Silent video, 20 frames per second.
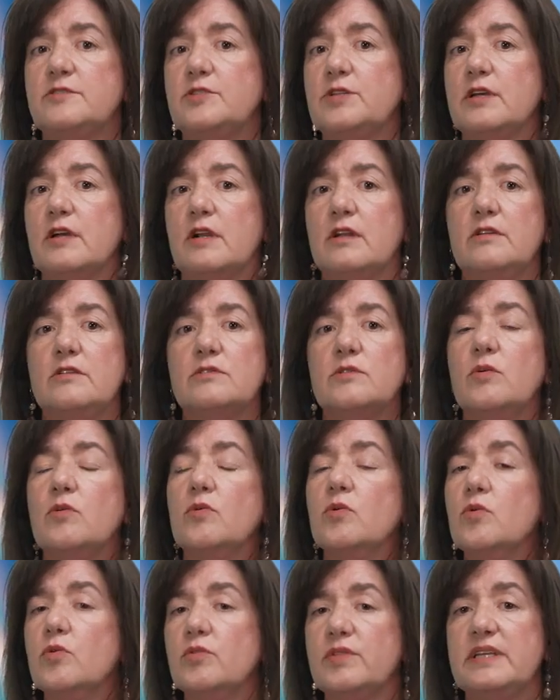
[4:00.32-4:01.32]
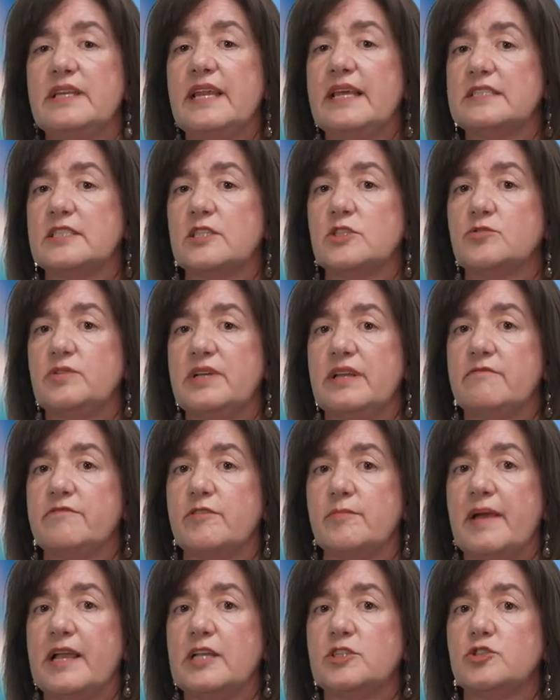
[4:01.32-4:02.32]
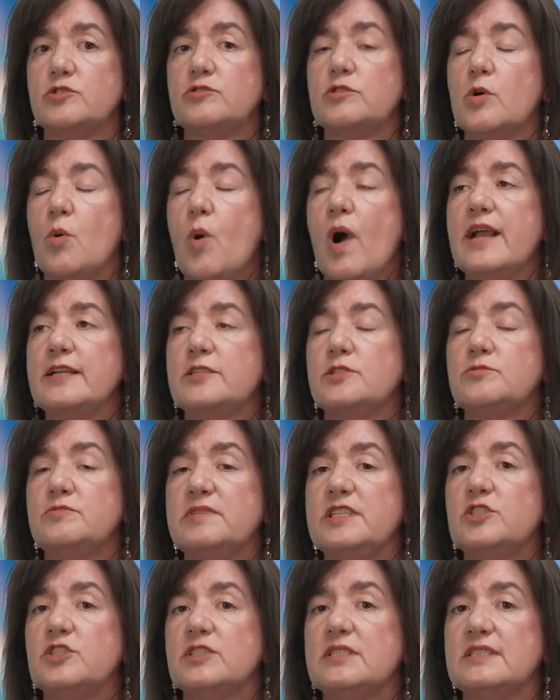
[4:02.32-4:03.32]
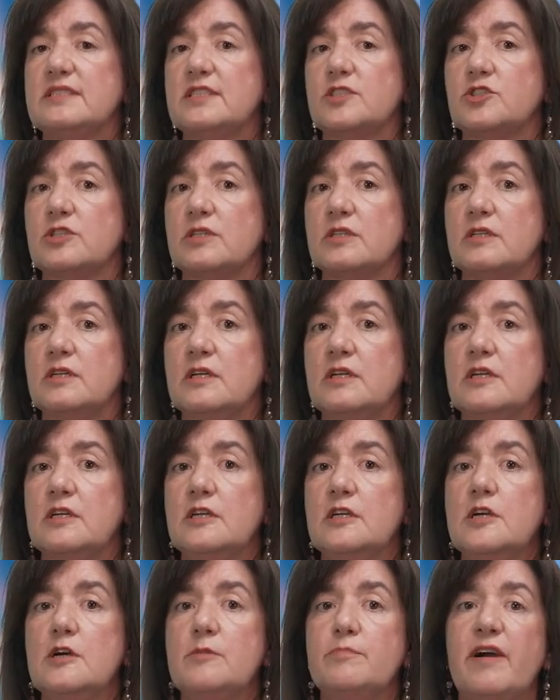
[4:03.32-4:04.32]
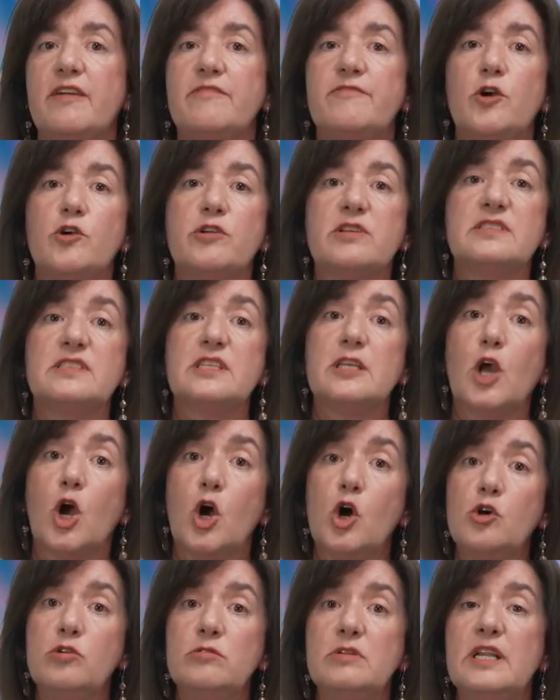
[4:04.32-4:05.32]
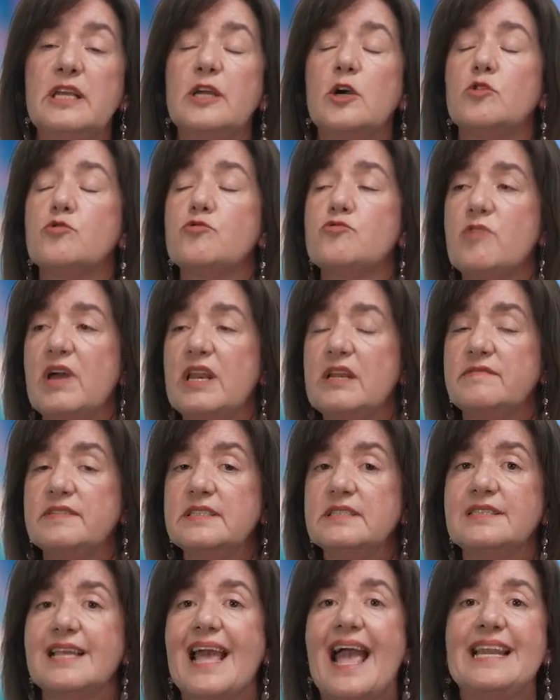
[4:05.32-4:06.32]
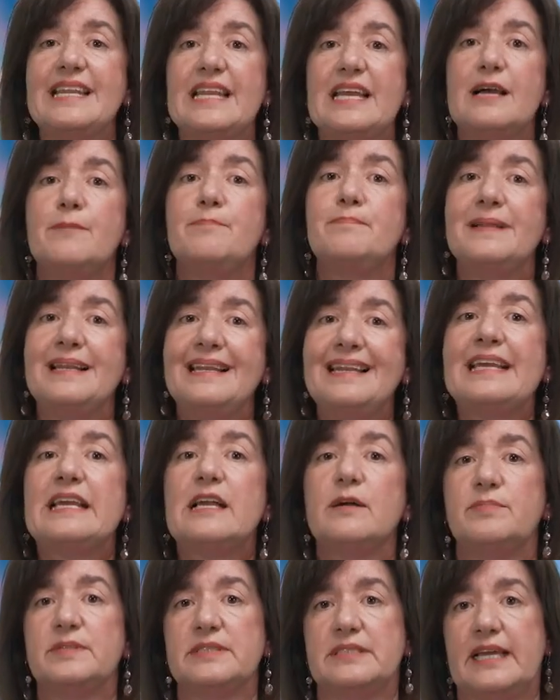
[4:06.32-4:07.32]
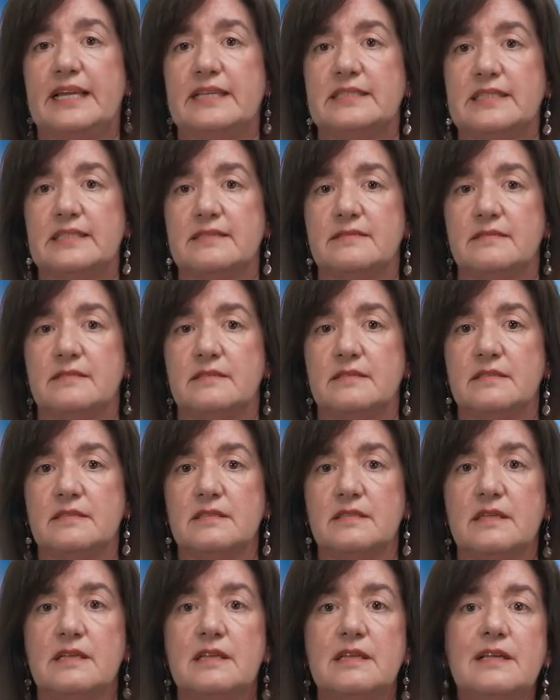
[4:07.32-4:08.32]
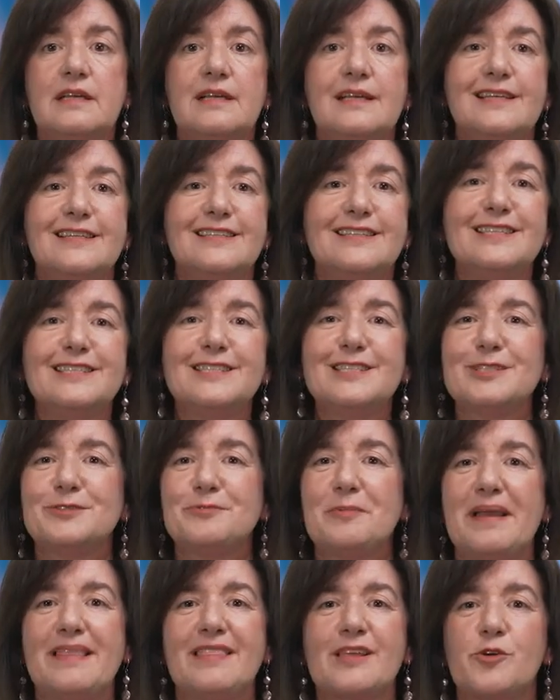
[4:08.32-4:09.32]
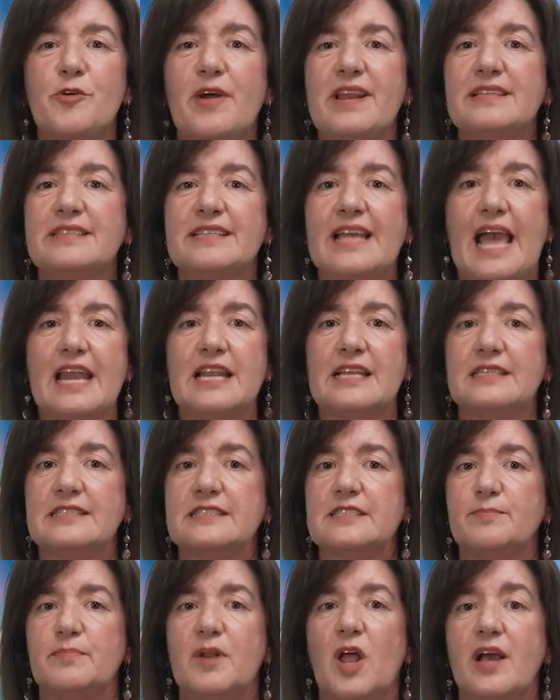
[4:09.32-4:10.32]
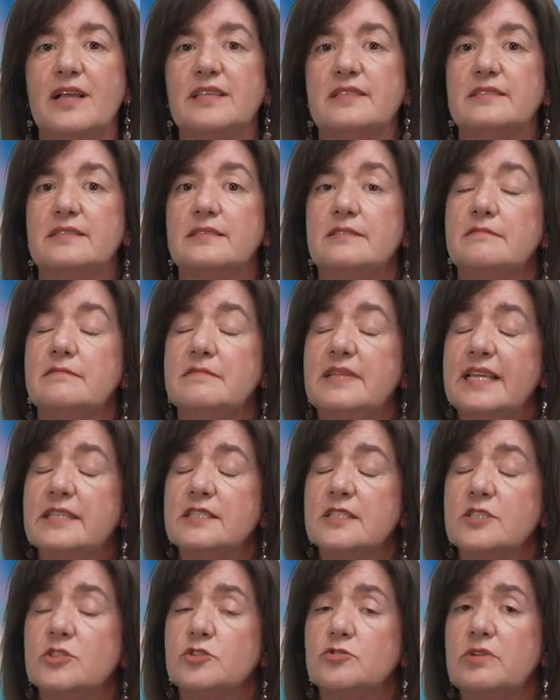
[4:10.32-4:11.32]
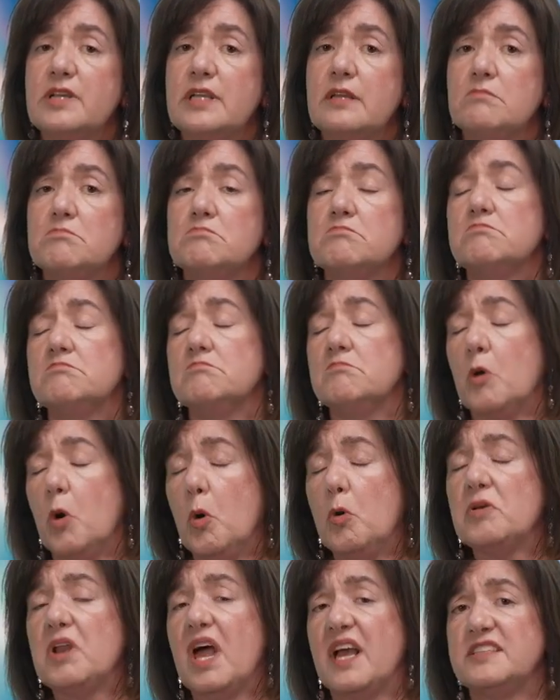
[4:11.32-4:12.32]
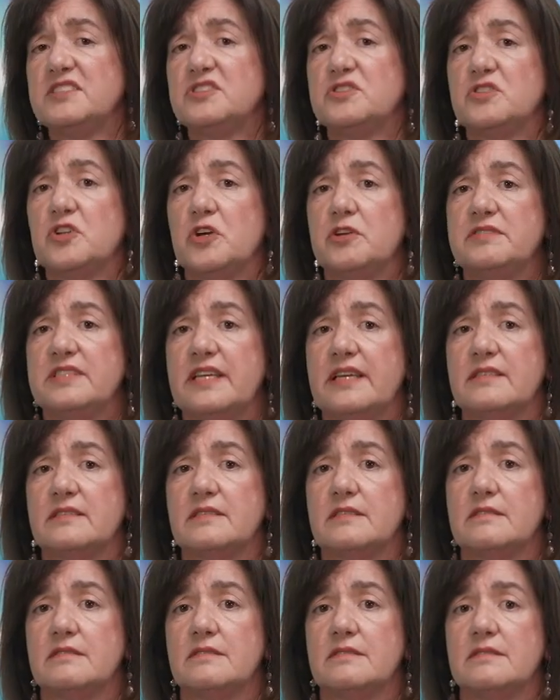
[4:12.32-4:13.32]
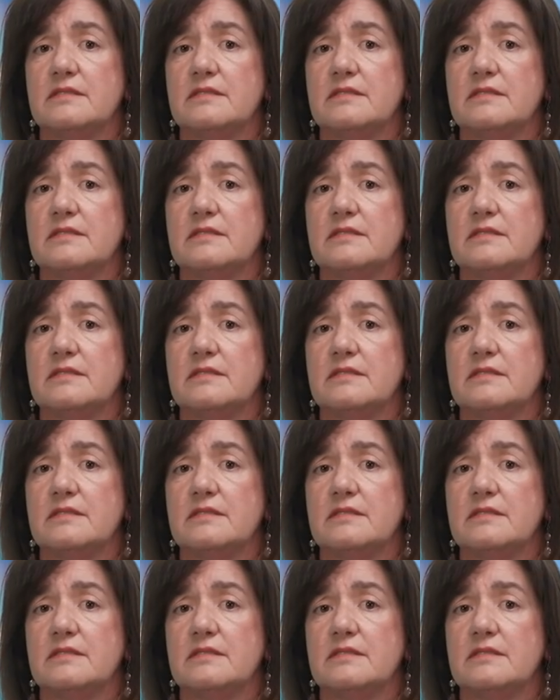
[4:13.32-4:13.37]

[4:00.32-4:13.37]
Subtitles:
to include all the necessary information required to reach a decision by focusing only on relevant and applicable data. This is where the credit analyst applies the necessary or nice to know test.